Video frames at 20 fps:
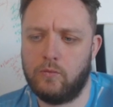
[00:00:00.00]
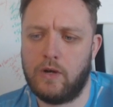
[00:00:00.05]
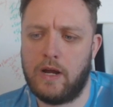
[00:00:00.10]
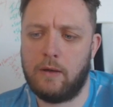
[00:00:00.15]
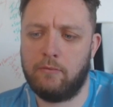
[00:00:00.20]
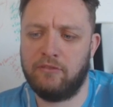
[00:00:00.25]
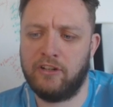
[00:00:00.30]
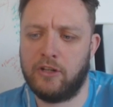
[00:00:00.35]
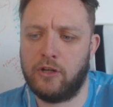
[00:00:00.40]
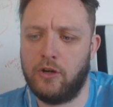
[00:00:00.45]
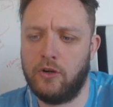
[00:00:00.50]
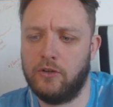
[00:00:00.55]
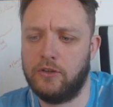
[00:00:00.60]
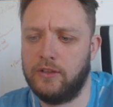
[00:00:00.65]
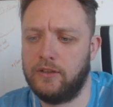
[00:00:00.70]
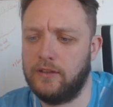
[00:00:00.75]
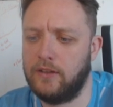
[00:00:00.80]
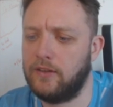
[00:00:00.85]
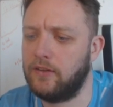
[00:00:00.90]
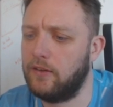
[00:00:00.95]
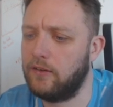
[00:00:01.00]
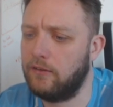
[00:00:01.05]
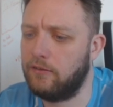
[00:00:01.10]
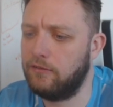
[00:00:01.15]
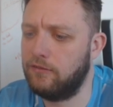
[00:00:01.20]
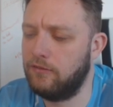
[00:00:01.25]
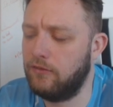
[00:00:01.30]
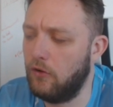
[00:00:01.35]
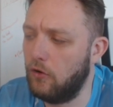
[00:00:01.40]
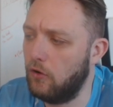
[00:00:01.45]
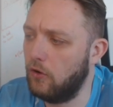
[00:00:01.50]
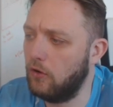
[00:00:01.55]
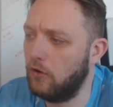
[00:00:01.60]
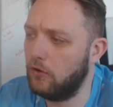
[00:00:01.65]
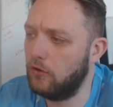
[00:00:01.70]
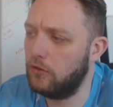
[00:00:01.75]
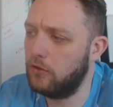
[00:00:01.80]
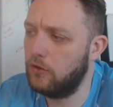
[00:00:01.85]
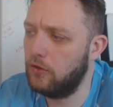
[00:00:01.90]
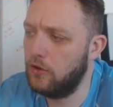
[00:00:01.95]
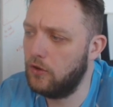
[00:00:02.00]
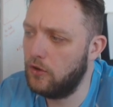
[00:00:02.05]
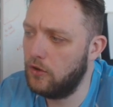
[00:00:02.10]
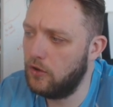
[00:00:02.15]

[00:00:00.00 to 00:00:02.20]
I'm recording this on the 4th,